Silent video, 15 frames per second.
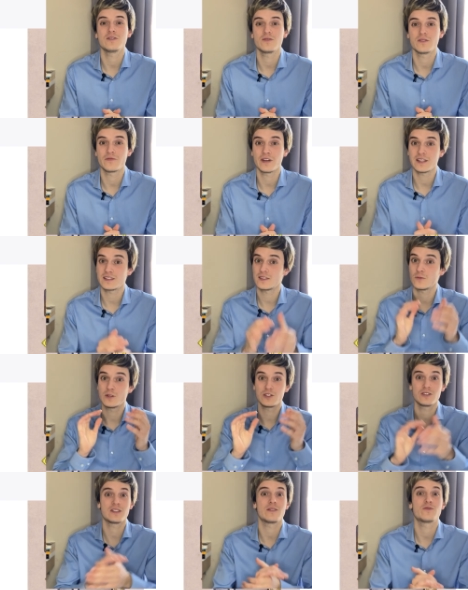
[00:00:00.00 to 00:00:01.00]
to invest. We
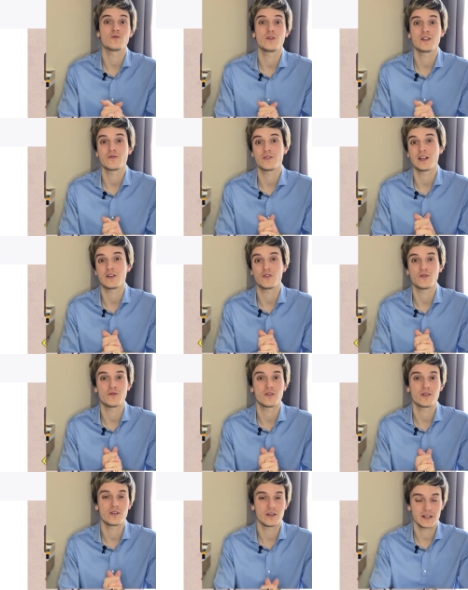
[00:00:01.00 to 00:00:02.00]
just have to wait for their
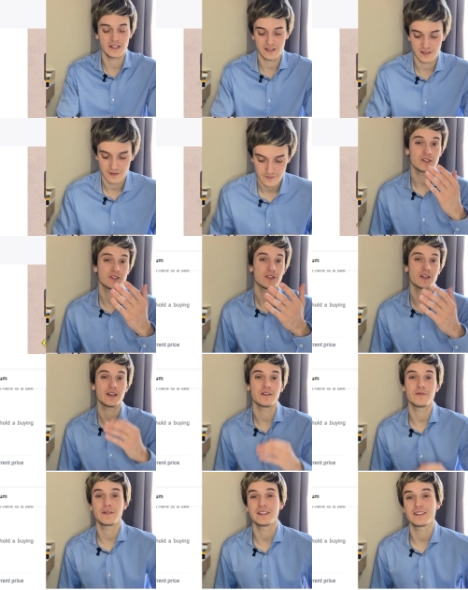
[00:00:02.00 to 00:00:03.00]
Q4 earnings. Stock
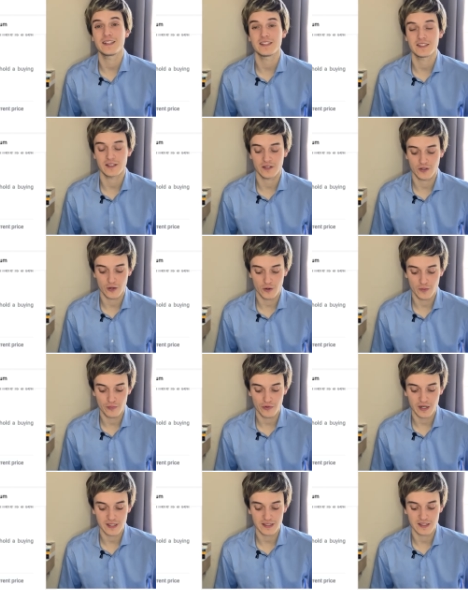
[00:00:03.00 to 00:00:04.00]
Invest says that the current
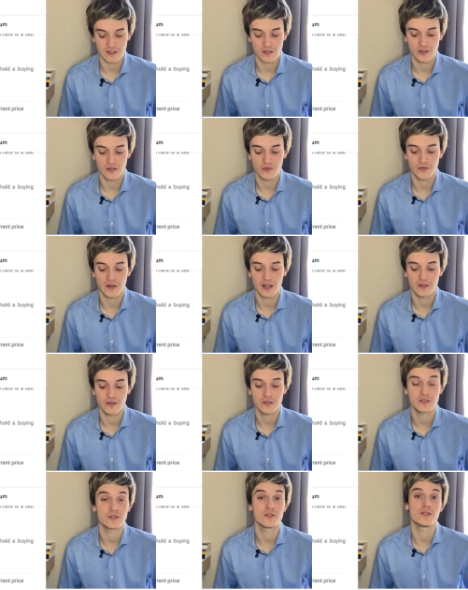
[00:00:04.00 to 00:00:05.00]
price is
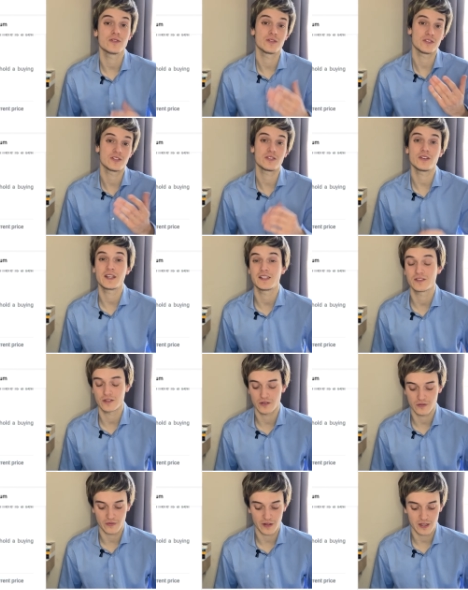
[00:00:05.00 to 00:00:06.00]
undervalued, so the stock is
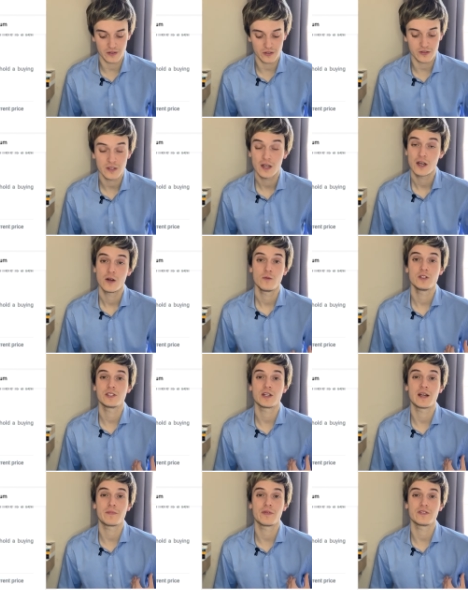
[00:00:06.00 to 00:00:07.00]
undervalued, which
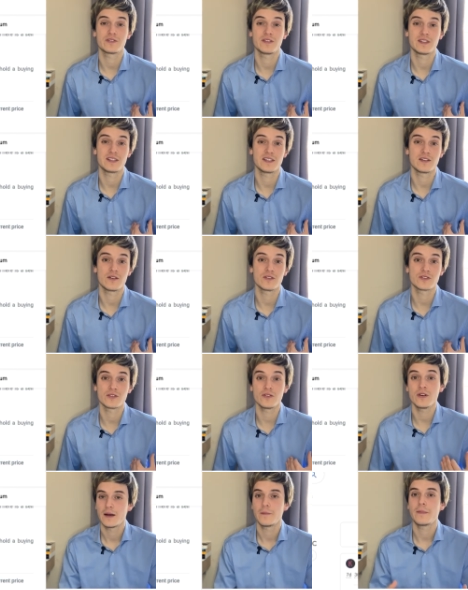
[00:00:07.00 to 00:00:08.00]
I personally think
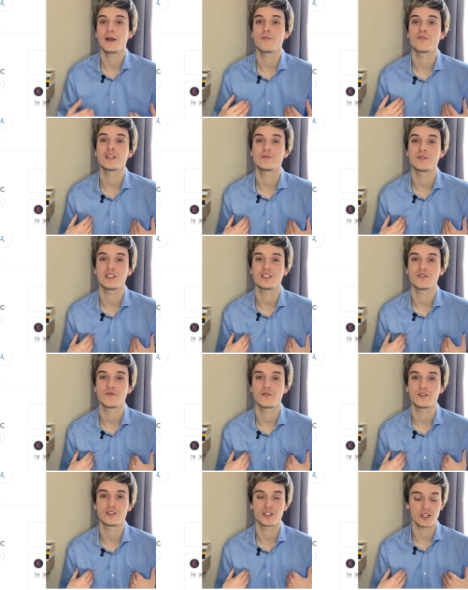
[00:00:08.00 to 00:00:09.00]
also. My price prediction
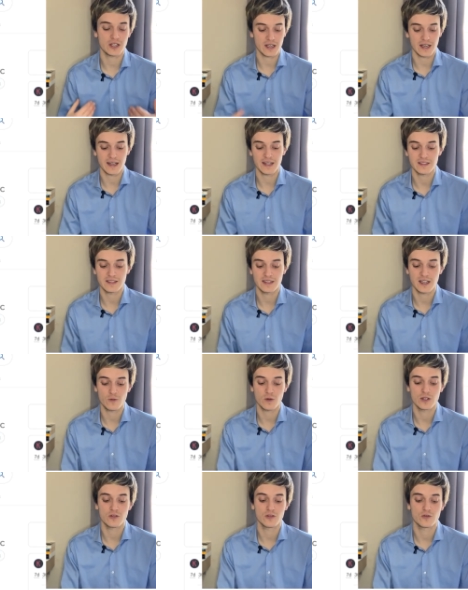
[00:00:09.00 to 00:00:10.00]
for CHUC, I can see that
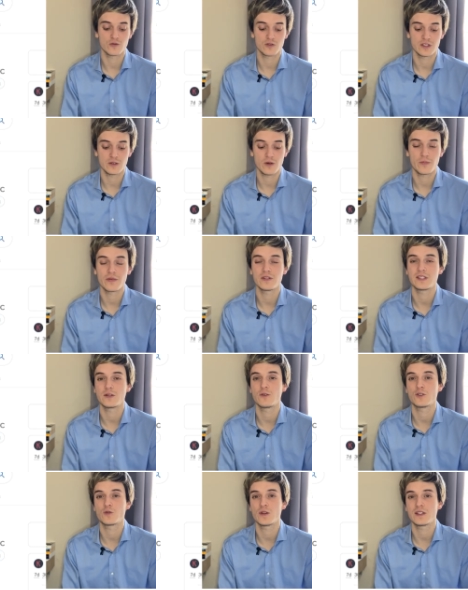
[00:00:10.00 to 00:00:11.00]
one go to
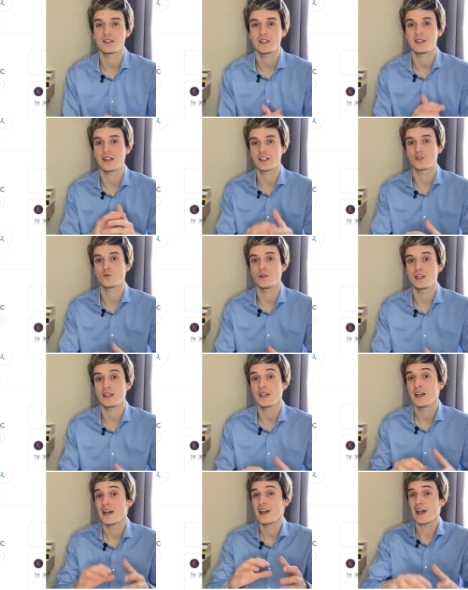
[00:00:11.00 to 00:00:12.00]
0.020 next week,
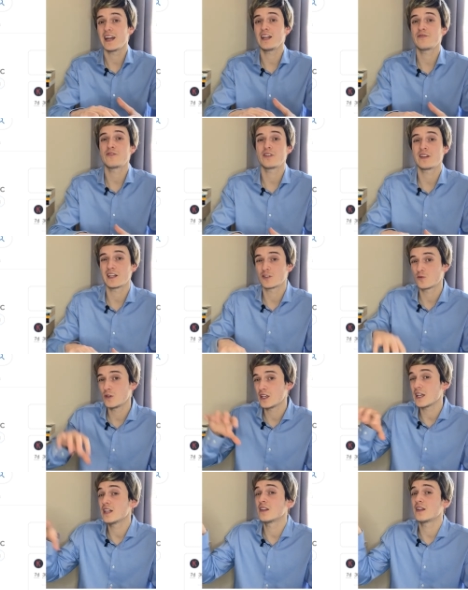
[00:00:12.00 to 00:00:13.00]
and if not next
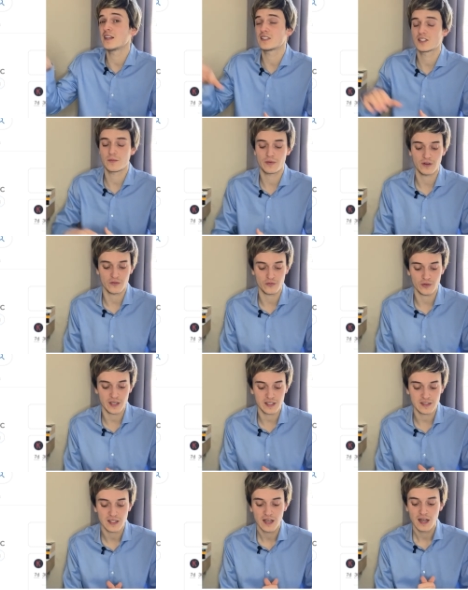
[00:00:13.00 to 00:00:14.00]
week, in the next couple of
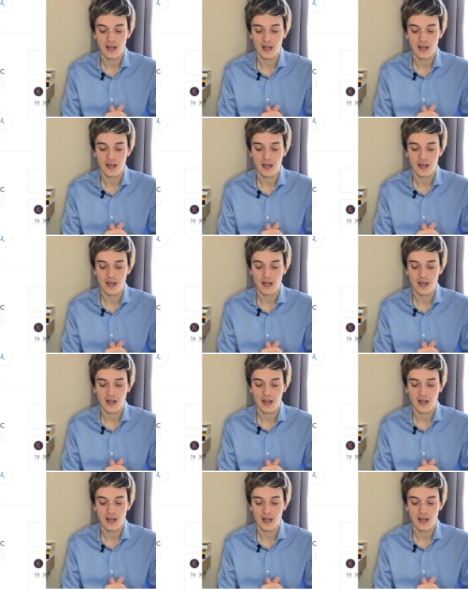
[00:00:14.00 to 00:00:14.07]
weeks.